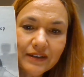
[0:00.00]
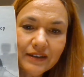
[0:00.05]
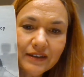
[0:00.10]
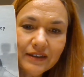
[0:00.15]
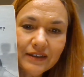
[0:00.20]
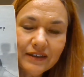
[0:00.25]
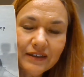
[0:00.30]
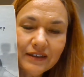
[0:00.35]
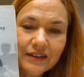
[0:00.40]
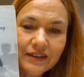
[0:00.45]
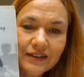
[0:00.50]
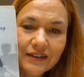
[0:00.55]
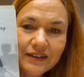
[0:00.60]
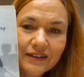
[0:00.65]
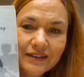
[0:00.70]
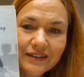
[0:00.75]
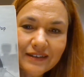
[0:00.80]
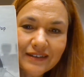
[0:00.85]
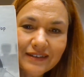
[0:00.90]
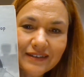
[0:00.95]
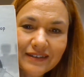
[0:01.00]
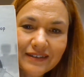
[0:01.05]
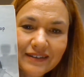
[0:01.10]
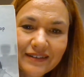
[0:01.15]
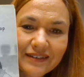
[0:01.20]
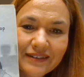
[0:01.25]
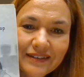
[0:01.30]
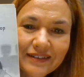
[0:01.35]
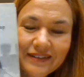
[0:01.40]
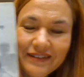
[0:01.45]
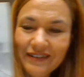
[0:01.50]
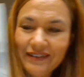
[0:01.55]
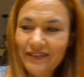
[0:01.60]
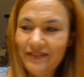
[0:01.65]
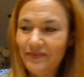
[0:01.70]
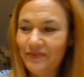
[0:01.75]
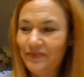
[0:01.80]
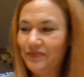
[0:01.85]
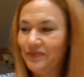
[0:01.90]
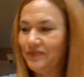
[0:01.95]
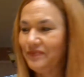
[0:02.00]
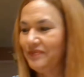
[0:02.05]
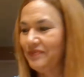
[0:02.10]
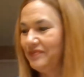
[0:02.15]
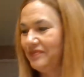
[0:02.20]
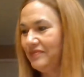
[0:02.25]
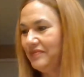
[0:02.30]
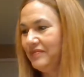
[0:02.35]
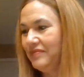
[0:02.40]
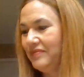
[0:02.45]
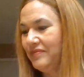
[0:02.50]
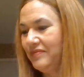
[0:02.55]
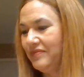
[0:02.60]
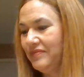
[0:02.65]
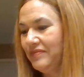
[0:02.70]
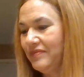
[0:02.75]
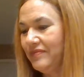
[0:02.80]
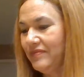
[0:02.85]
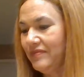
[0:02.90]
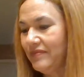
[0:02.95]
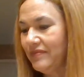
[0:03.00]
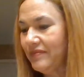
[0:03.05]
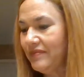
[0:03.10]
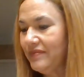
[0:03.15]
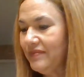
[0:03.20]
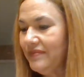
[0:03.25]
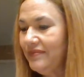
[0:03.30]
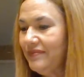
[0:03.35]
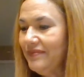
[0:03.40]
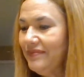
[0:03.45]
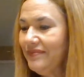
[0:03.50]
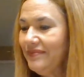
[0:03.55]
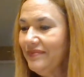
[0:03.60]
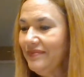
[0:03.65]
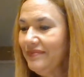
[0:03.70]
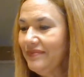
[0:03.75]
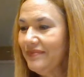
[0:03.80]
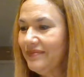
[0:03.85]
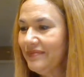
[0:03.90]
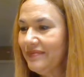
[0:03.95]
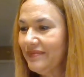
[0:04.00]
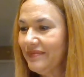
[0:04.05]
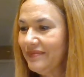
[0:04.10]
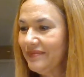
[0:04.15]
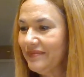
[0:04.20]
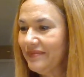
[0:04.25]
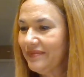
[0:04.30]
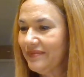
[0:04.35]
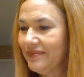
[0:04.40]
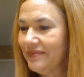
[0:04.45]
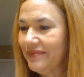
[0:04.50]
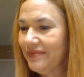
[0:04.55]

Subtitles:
(silence)